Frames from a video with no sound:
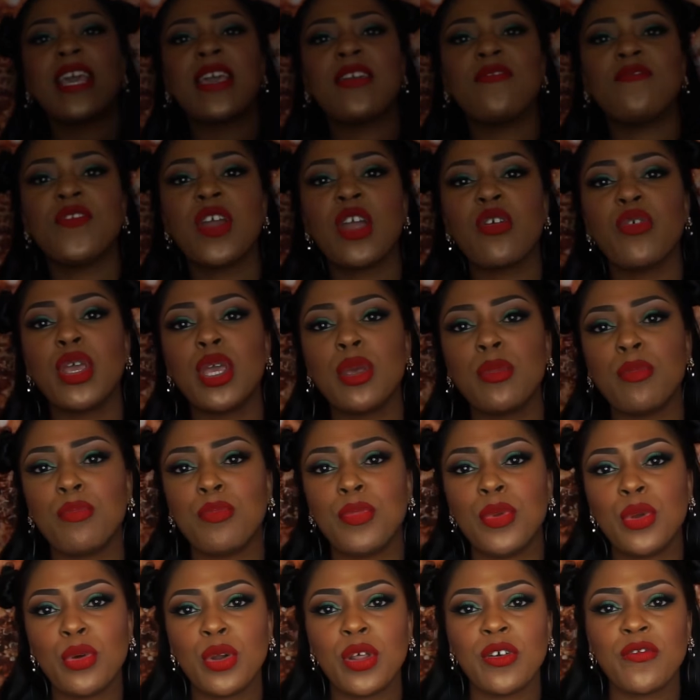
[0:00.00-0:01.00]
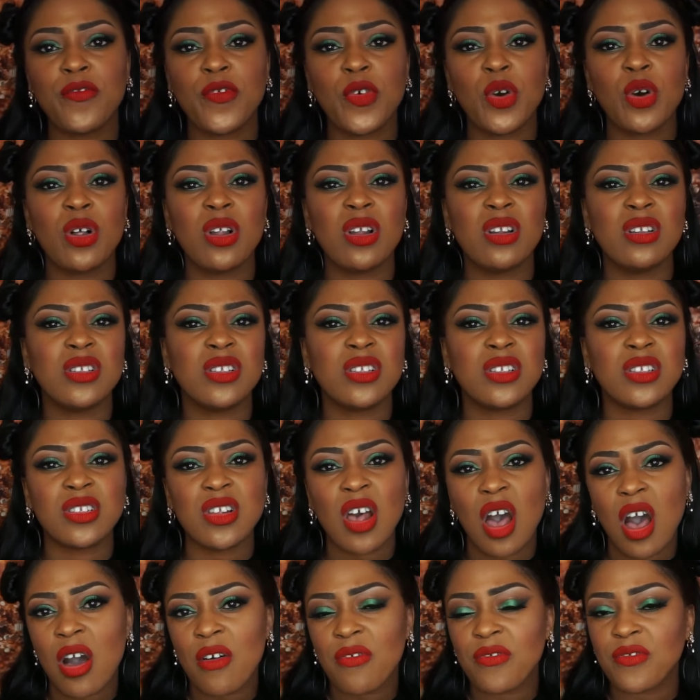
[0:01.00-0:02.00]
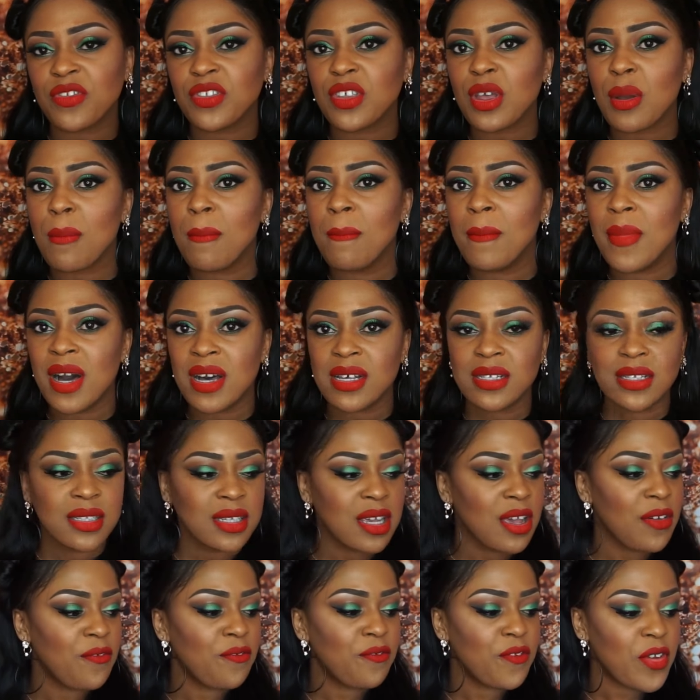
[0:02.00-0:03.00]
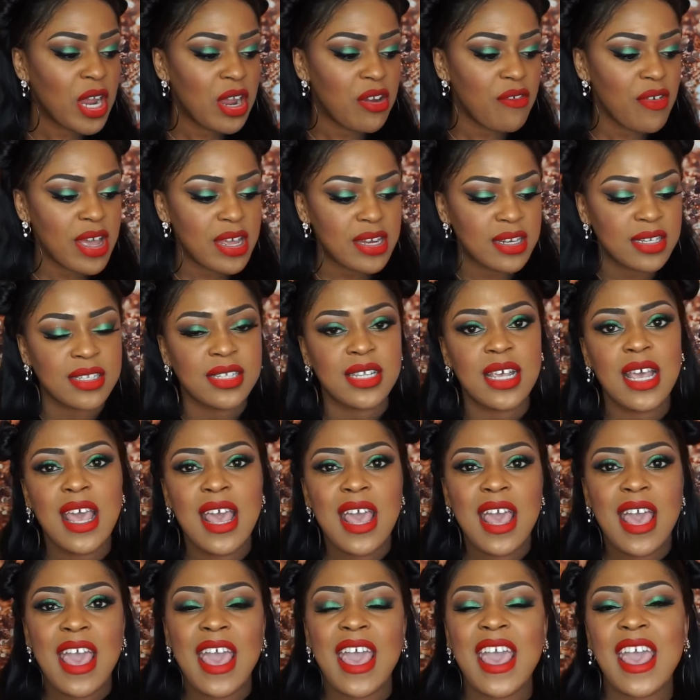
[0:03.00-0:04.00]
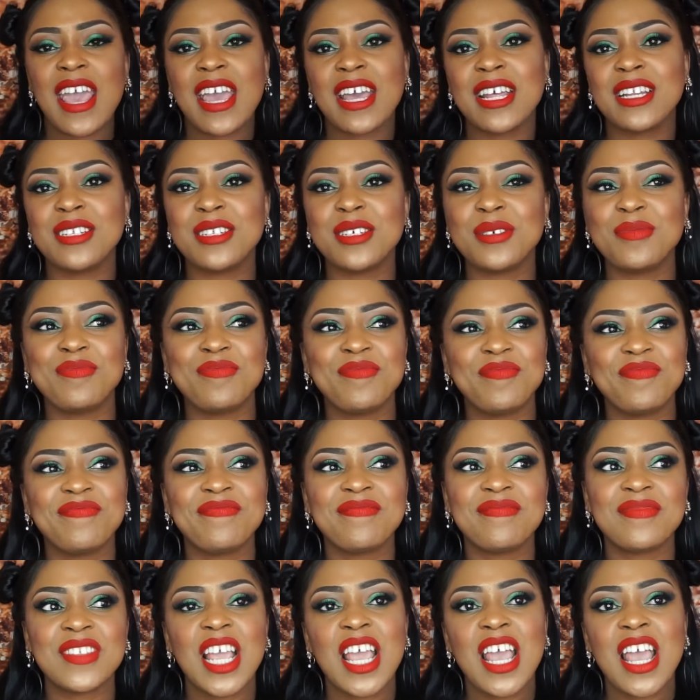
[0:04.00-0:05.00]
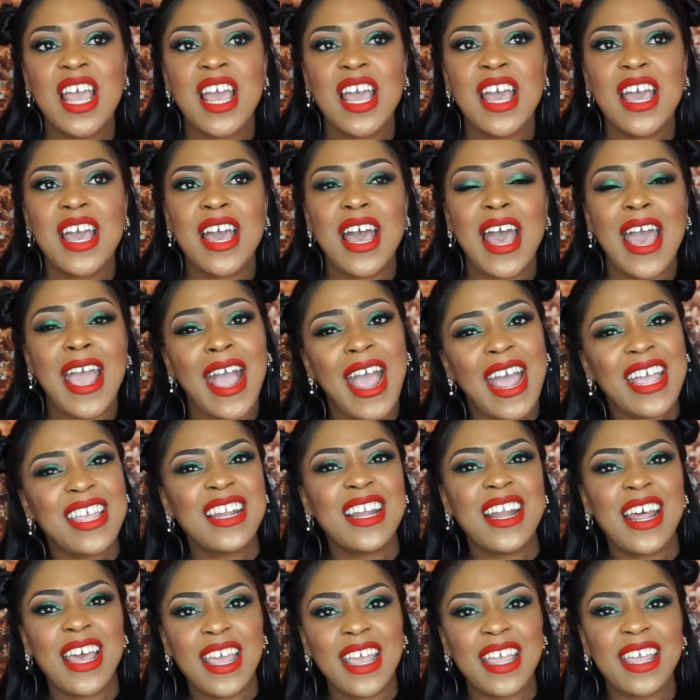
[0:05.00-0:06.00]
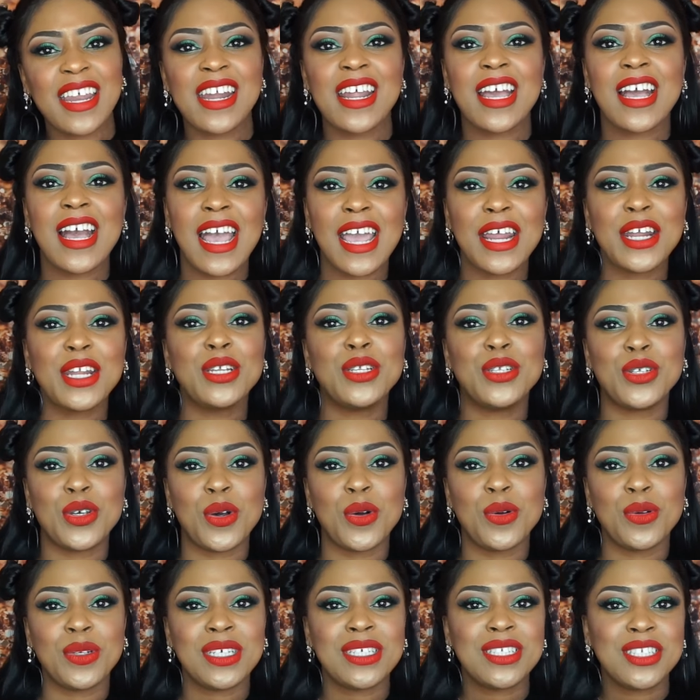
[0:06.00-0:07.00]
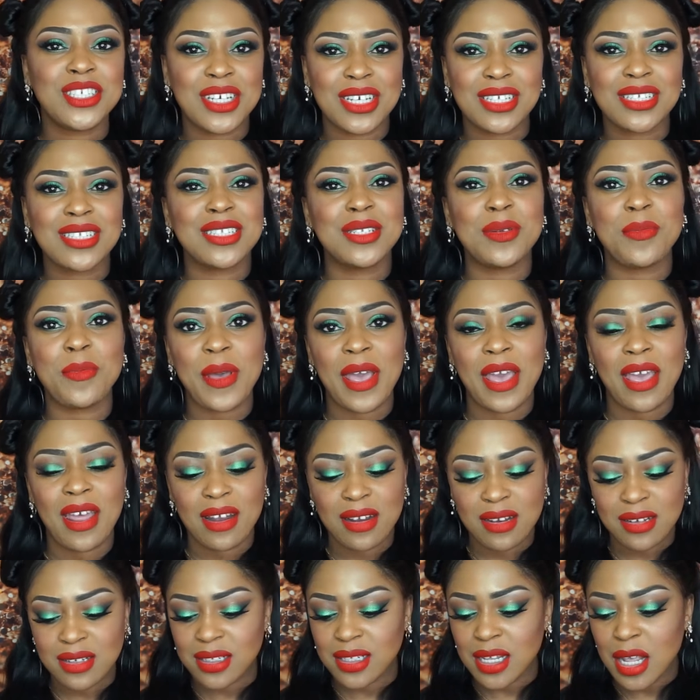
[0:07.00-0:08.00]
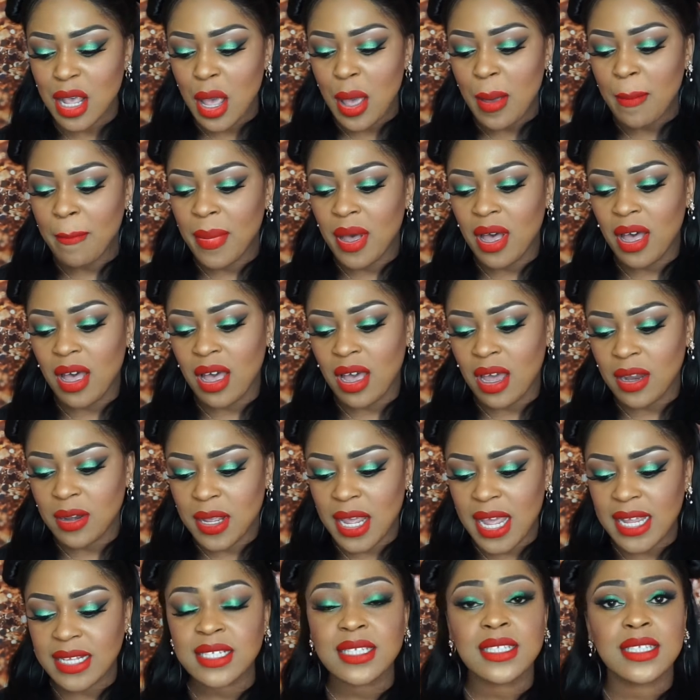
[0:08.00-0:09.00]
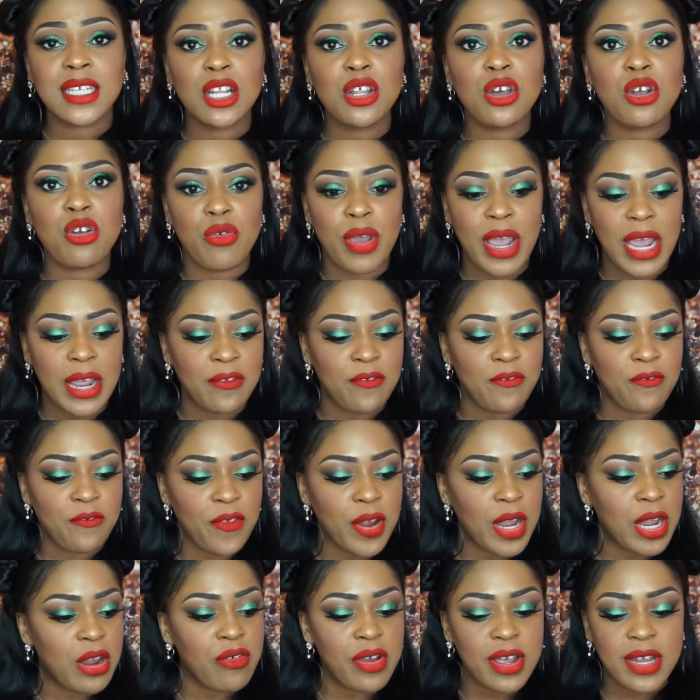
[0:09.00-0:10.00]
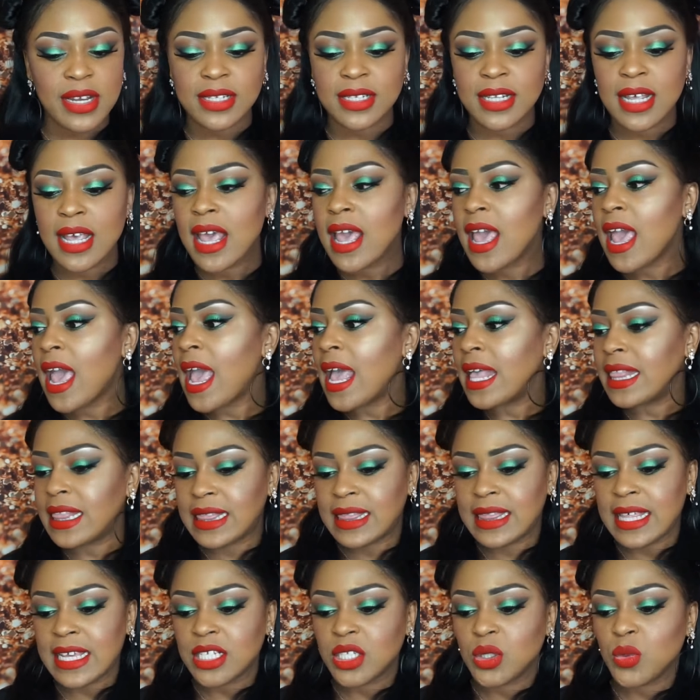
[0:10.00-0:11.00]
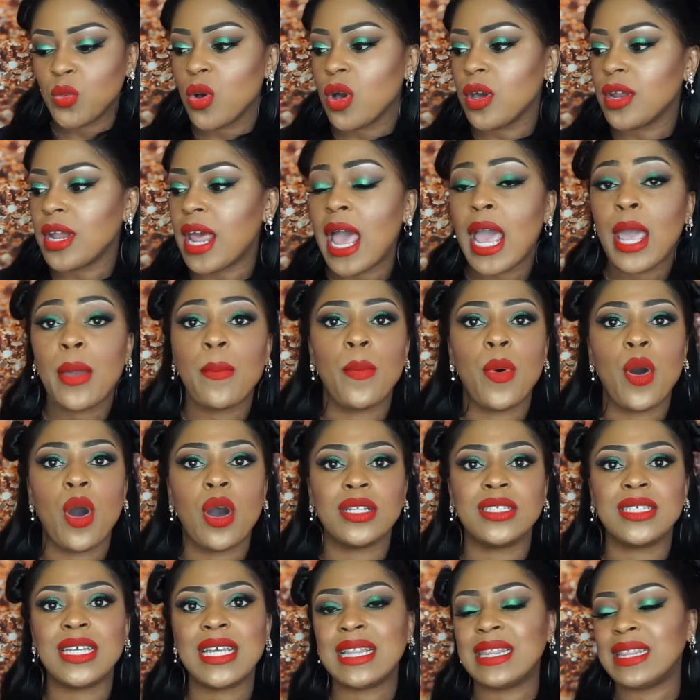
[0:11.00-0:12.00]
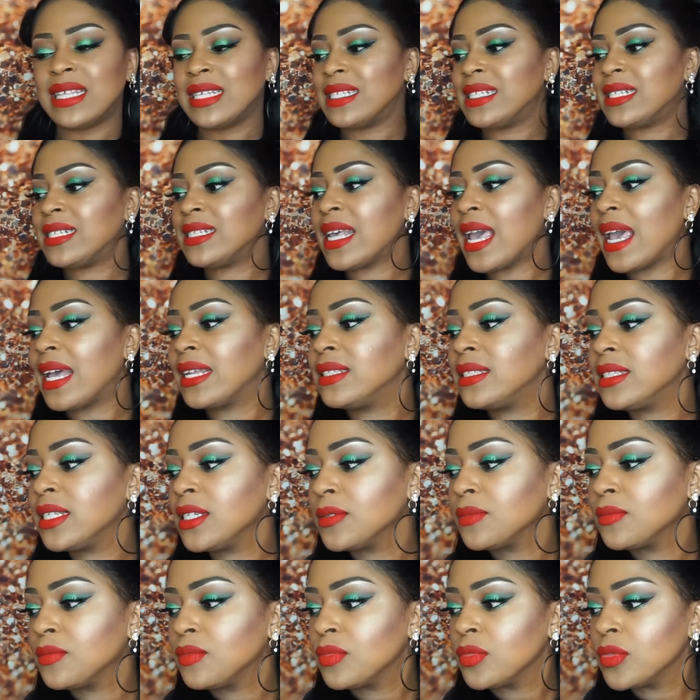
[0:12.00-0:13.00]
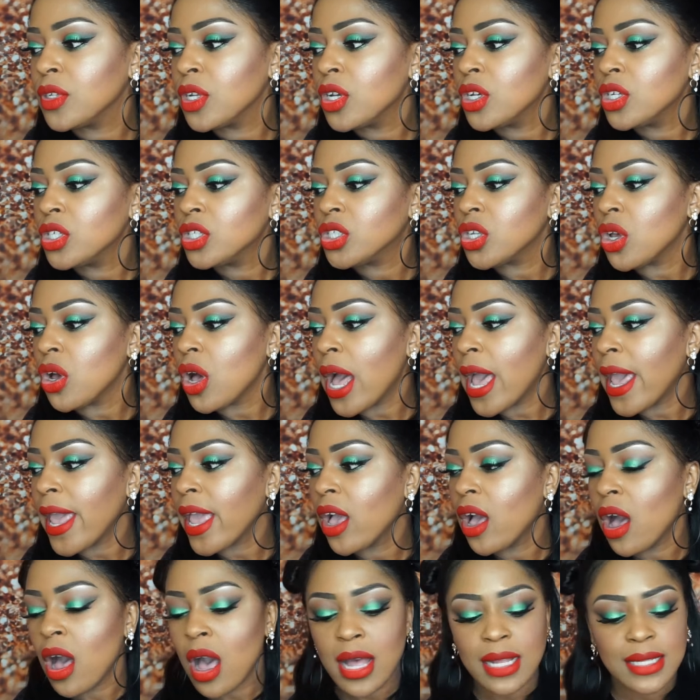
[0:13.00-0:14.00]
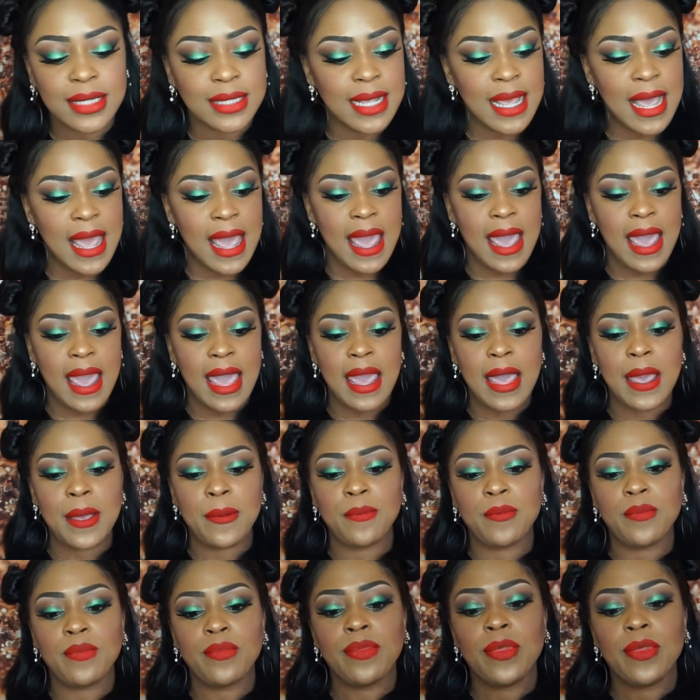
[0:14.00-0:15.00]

a very beautiful, soft musk fragrance. And I kind of like it and I kind of don't. It just depends. But it's still a great fragrance. And this one I bought in the set. So I got a